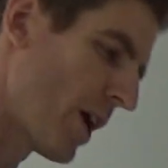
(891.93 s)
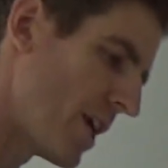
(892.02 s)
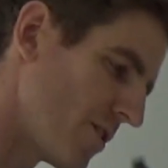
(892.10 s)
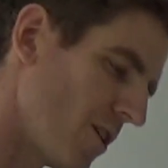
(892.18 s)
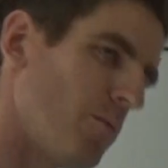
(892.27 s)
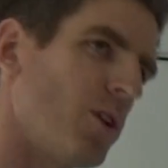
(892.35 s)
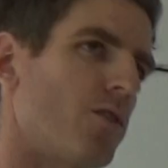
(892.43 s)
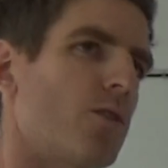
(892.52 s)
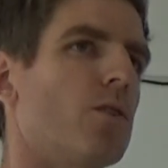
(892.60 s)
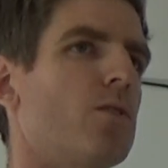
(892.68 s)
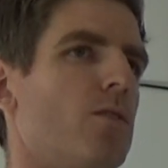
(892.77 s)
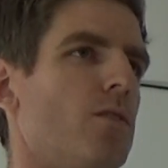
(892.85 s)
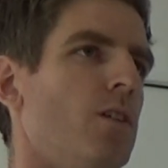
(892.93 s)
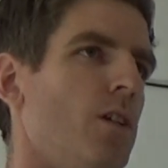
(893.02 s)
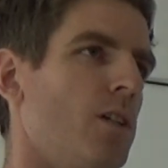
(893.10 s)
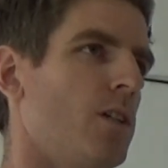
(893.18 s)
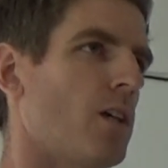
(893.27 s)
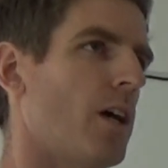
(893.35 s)
arrange them in a circle
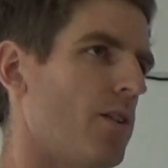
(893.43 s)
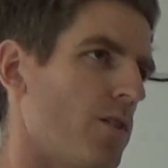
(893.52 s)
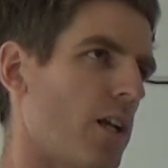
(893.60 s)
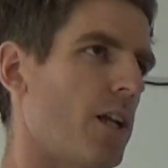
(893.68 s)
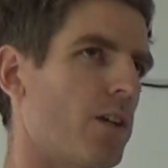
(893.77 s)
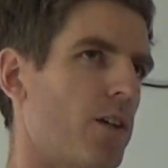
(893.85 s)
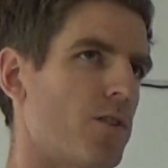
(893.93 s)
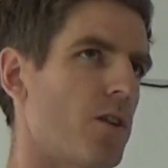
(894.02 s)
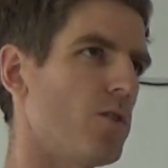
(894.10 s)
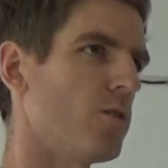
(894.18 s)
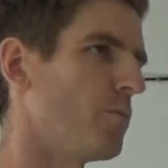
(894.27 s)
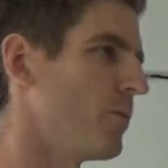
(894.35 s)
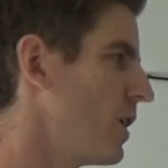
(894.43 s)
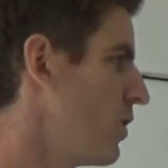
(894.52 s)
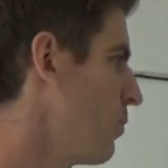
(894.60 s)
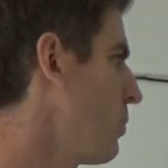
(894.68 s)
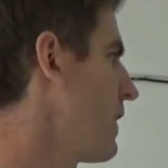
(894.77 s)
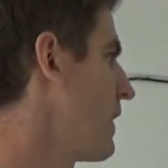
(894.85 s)
to get a continuum in
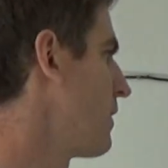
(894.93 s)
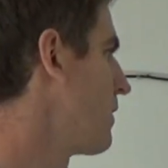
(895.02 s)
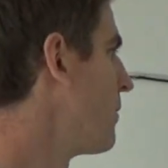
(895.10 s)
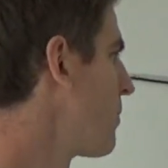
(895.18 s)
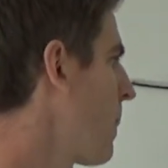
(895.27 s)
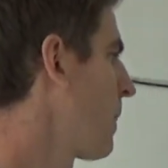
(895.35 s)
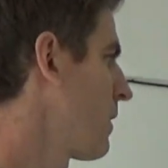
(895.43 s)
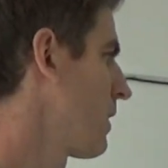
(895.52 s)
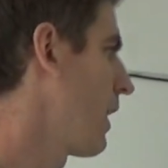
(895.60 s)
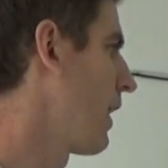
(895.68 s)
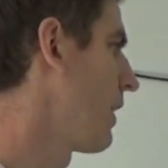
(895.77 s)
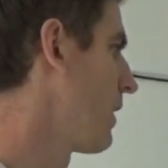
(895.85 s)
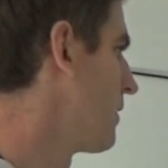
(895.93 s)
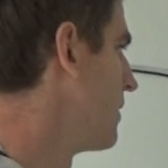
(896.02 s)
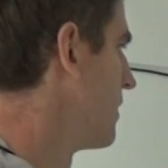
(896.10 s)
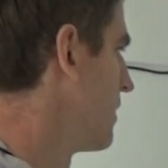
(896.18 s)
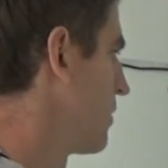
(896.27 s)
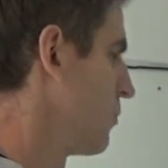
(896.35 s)
the plane,
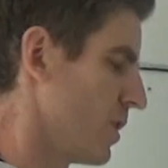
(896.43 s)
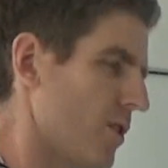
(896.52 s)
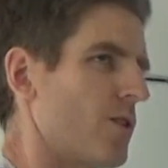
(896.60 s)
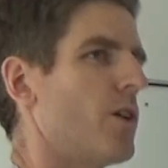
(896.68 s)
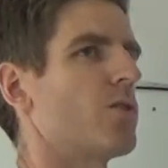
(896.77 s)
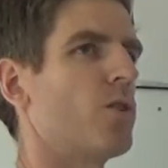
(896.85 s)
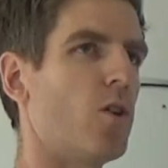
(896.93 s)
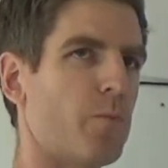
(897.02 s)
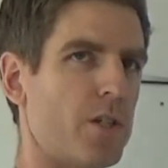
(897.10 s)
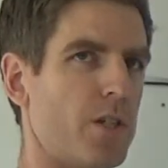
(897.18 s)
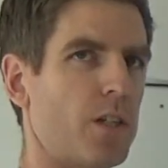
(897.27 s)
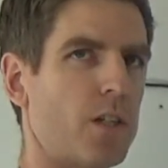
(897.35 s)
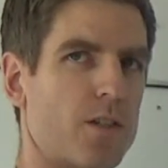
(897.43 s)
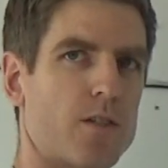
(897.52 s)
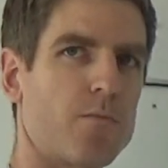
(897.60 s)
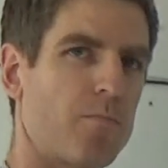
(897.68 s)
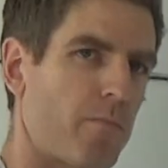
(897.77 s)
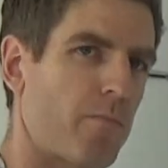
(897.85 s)
which is also homogeneous.